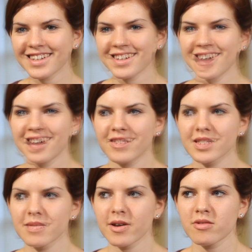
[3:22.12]
Yeah, it
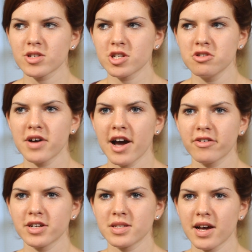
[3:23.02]
was about 2
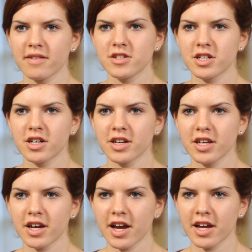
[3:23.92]
hours
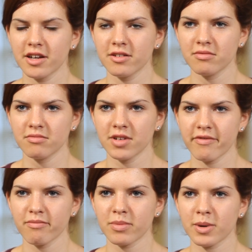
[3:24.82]
after I had
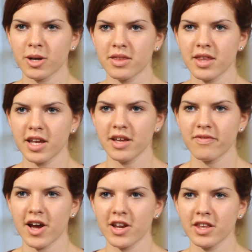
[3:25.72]
given birth that he
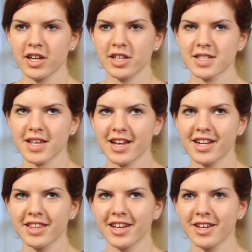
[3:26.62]
finally
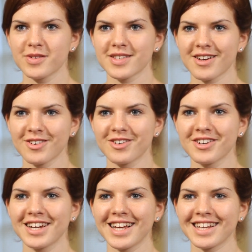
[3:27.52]
decided that he was
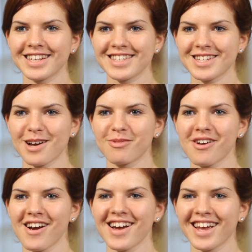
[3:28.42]
hungry and stopped
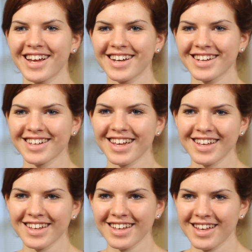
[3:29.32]
crying,
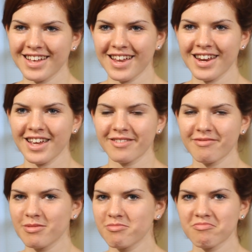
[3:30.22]
and he
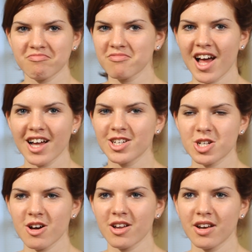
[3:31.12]

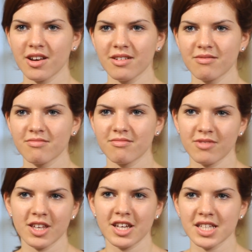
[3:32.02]
latched on
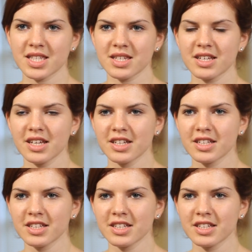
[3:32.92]
really easily.